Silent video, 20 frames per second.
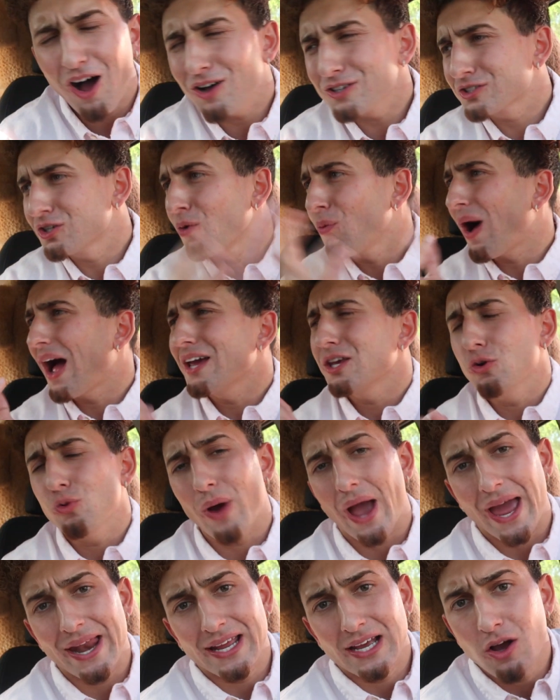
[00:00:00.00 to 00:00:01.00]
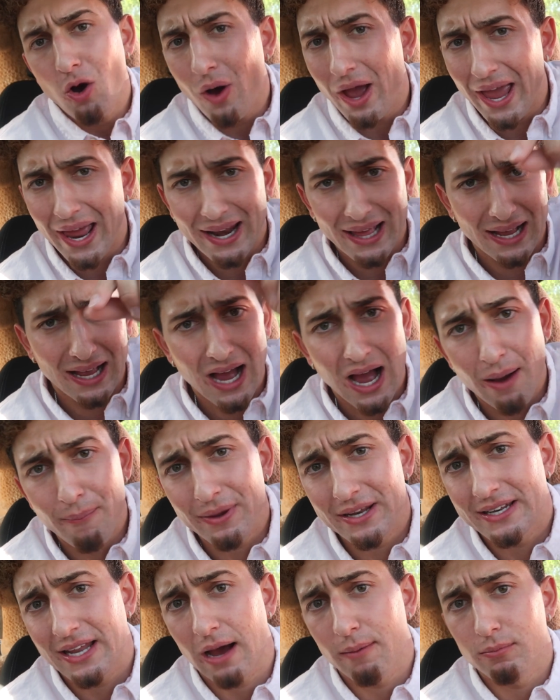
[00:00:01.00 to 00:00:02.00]
Also, while you at it, go ahead and
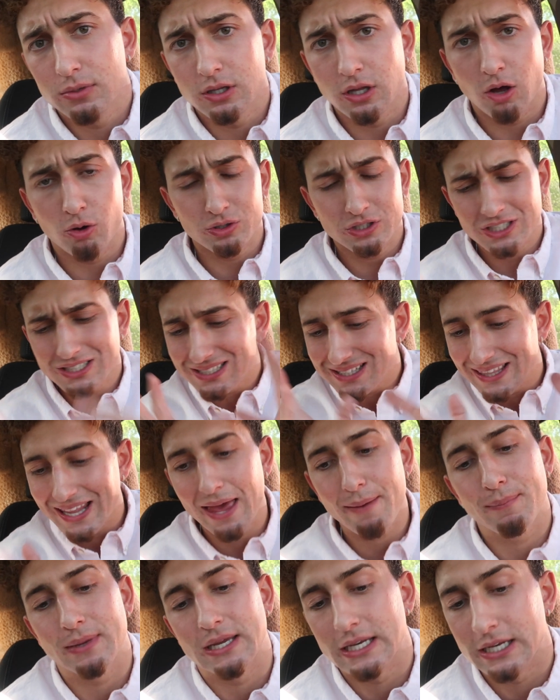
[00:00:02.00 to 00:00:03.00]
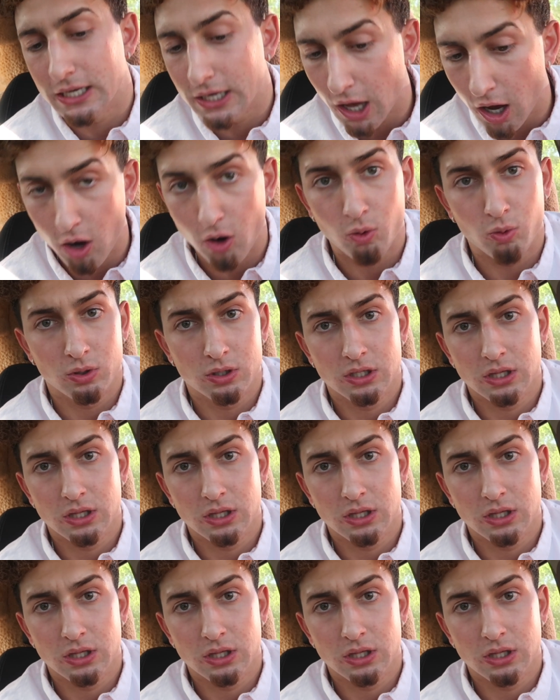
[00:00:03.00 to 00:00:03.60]
comment down below and just let me know.